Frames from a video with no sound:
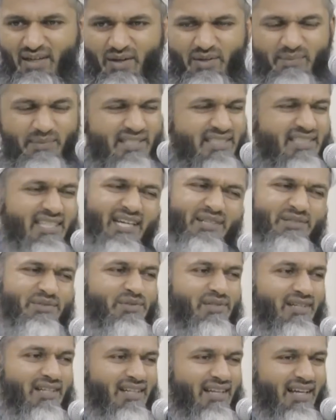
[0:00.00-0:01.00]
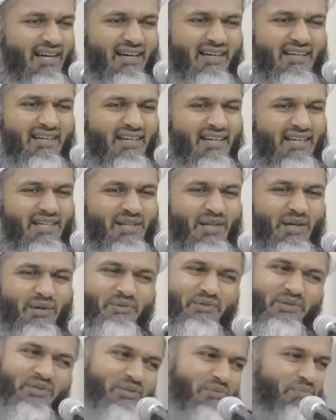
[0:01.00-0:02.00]
Otherwise, Ya Rasulullah, you
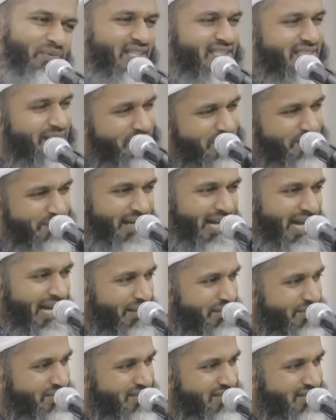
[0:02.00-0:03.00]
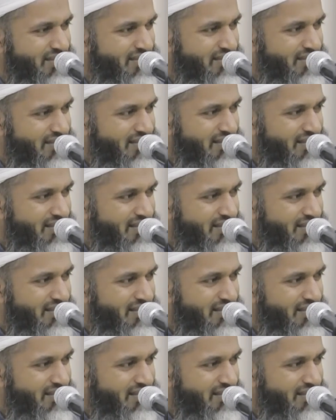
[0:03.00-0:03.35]
know, could you please come to my house?